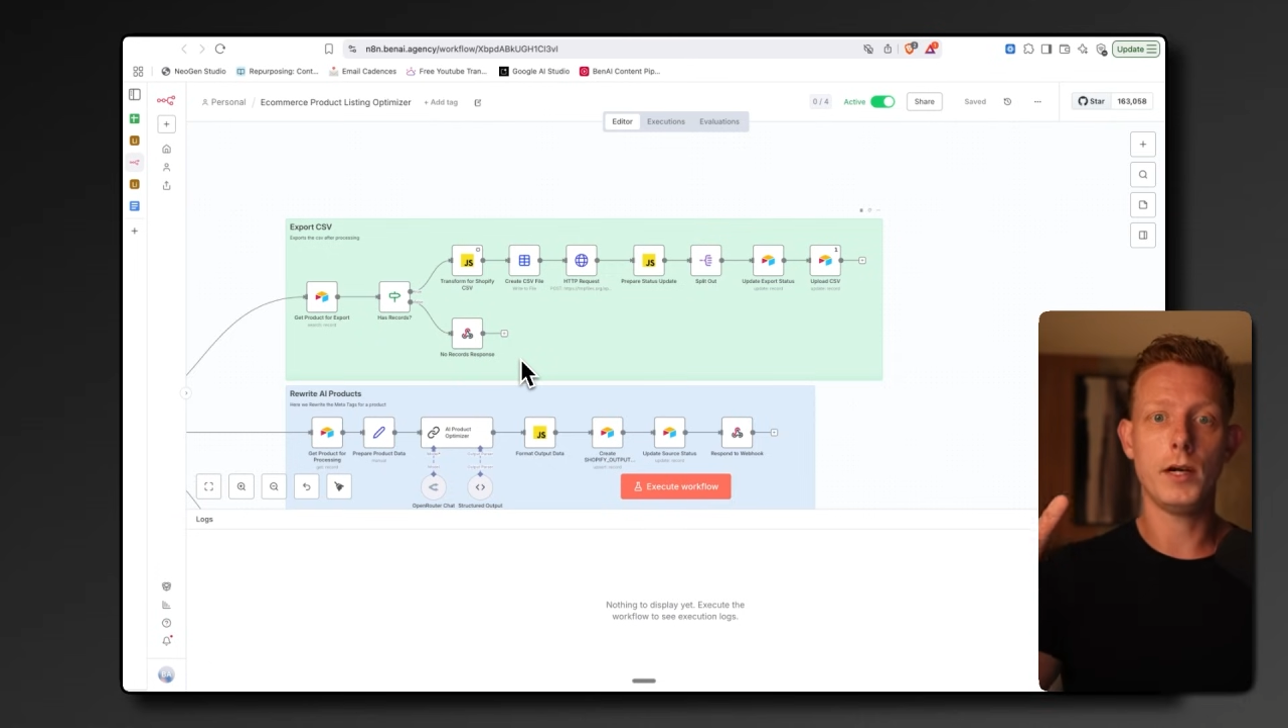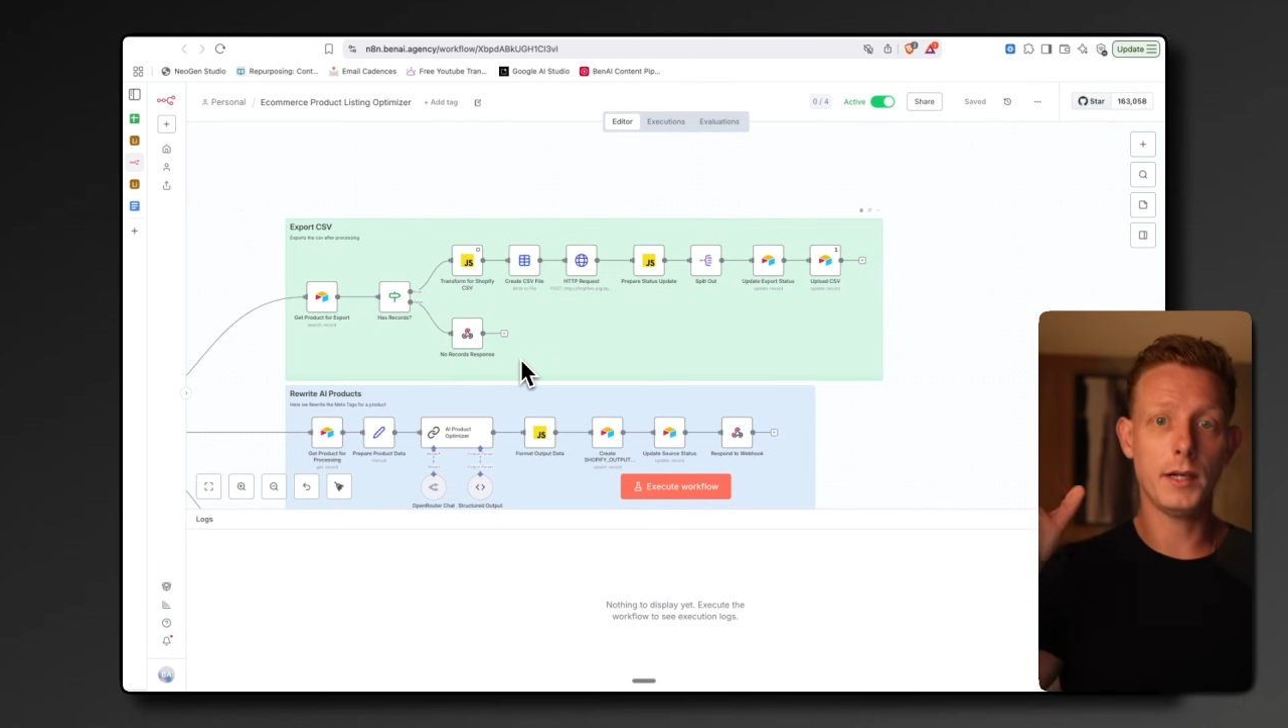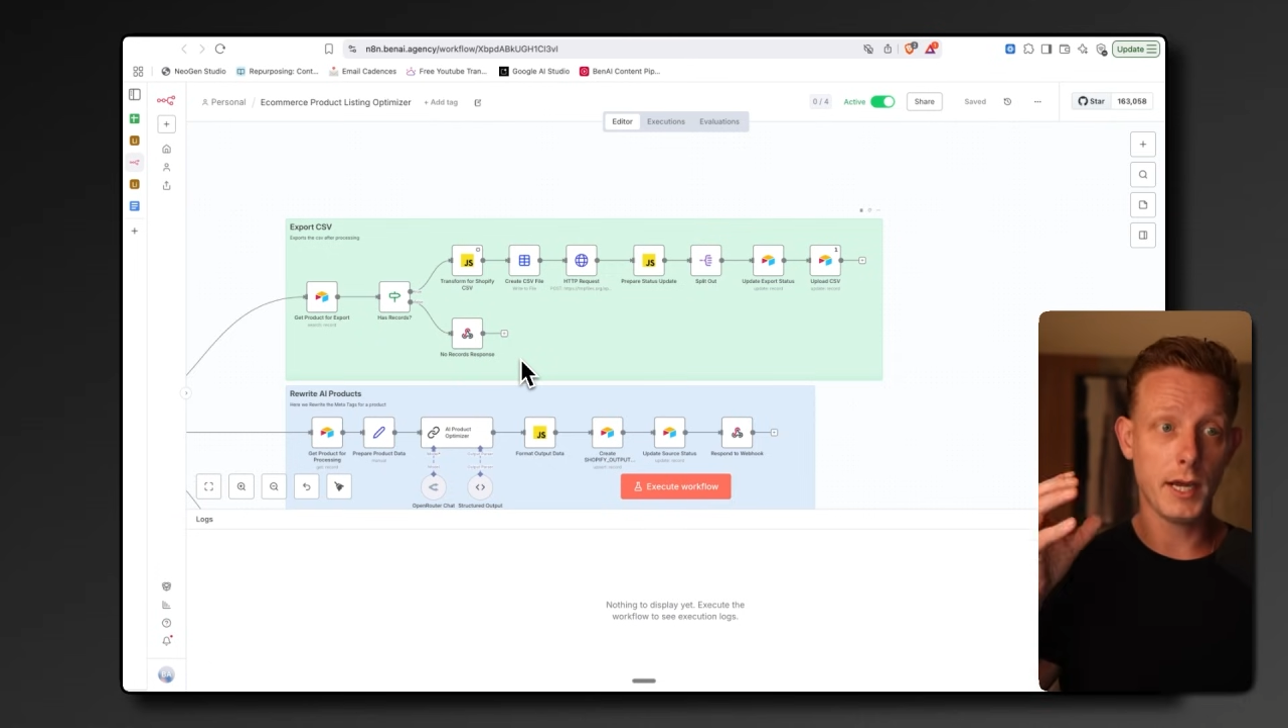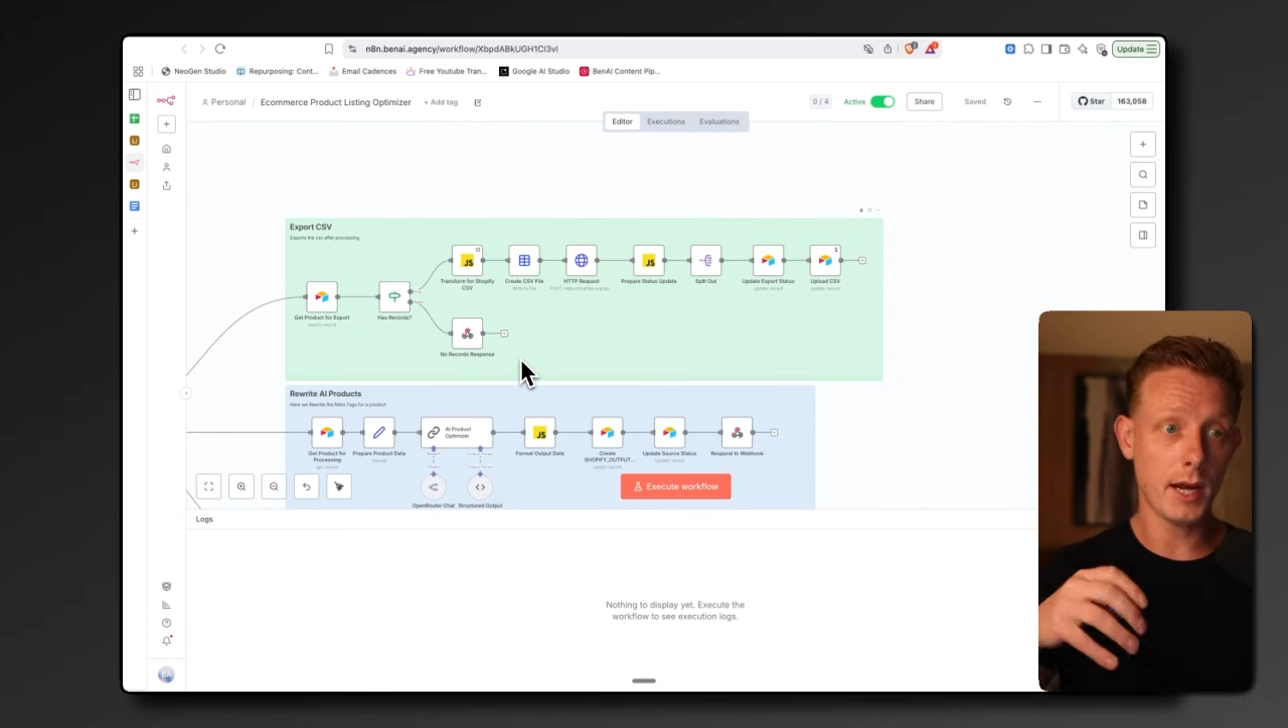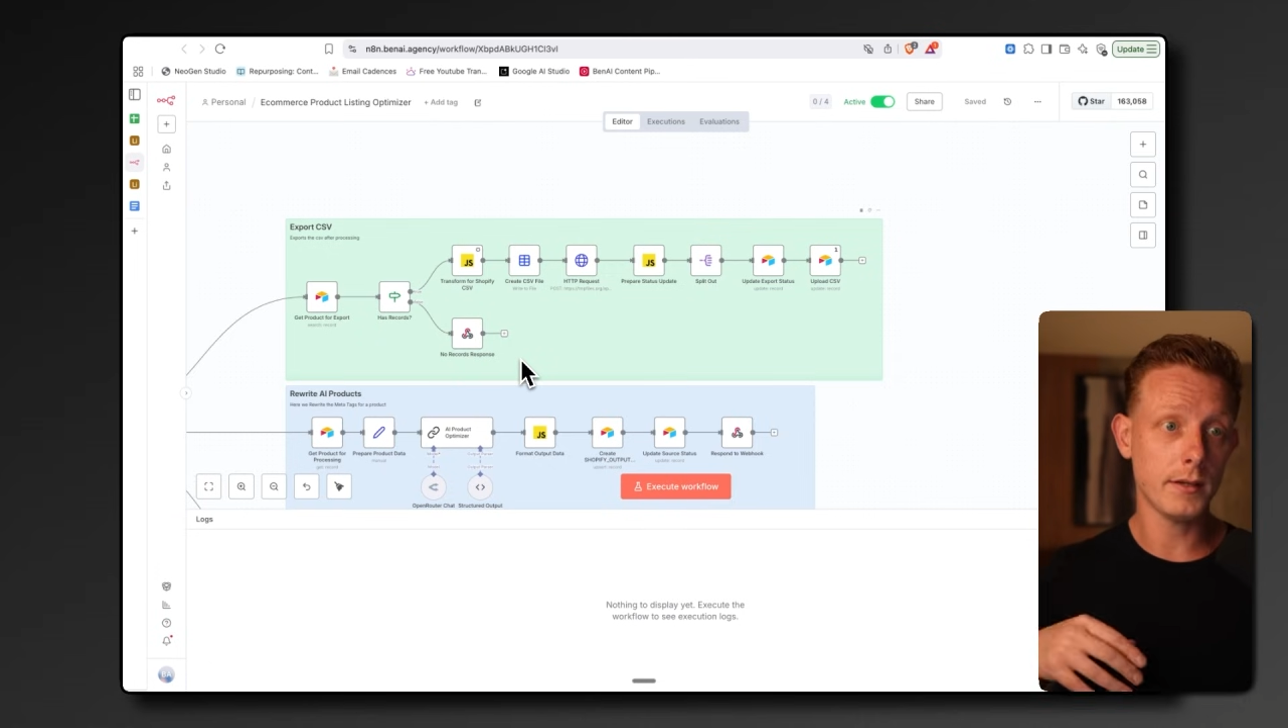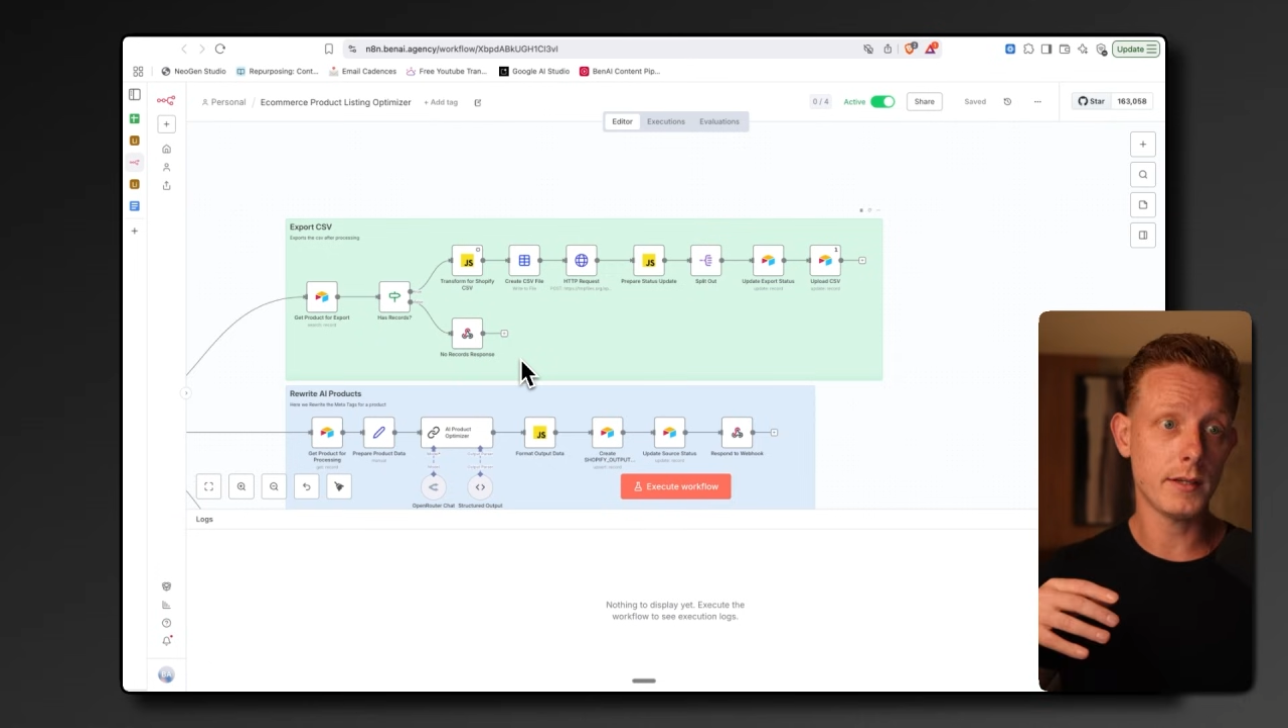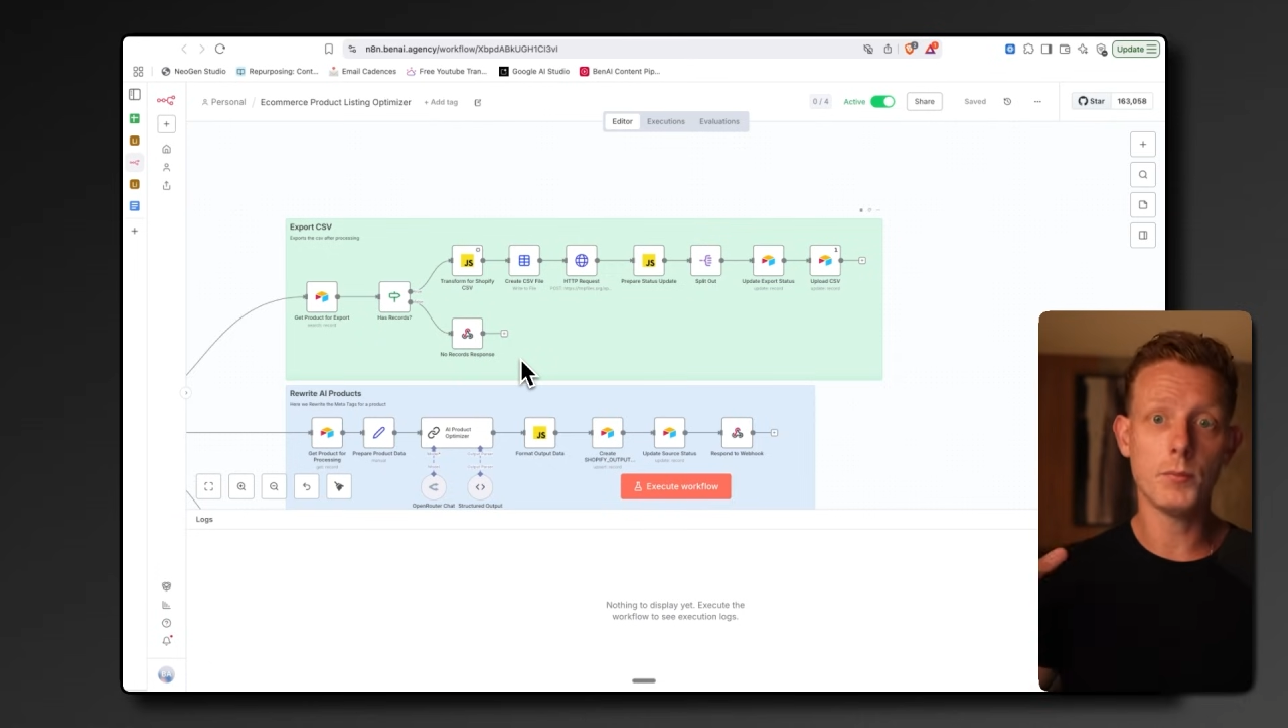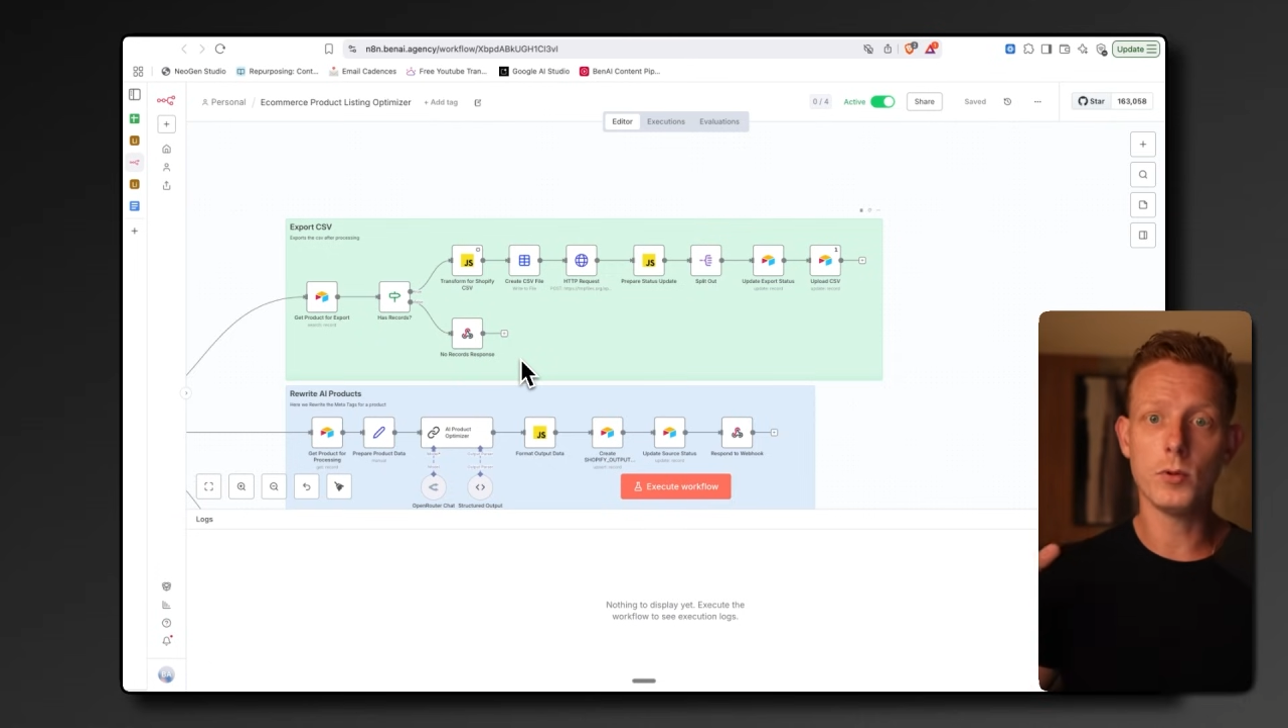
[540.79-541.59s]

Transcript: the Airtable